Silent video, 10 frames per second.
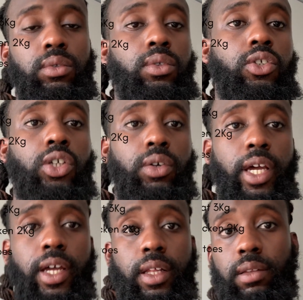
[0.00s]
So
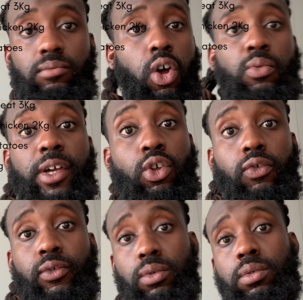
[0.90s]
yeah, homemade dog
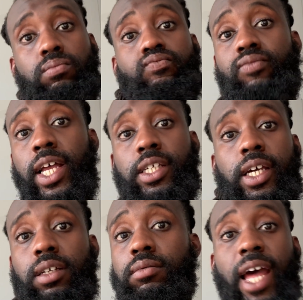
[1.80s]
food. That's
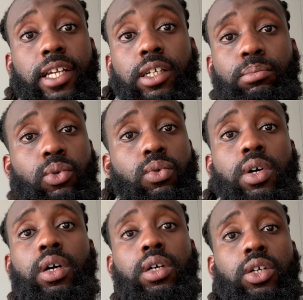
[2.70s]
it, that simple.
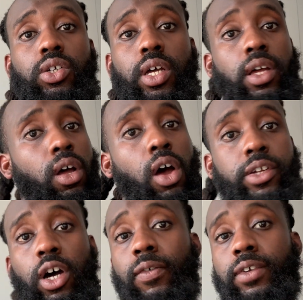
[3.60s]
Only
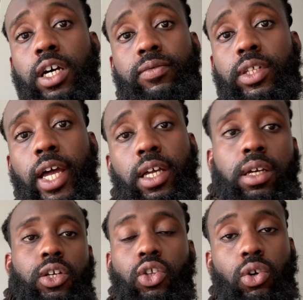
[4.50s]
half an hour of your day.
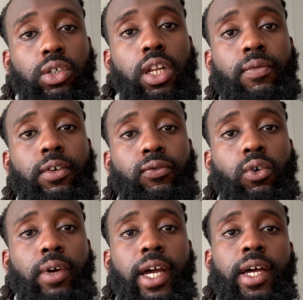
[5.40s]
Your dogs will love you for
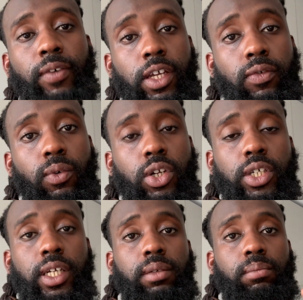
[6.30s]
it. Thank you for
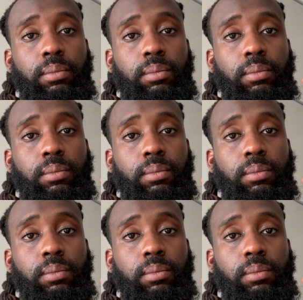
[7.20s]
watching.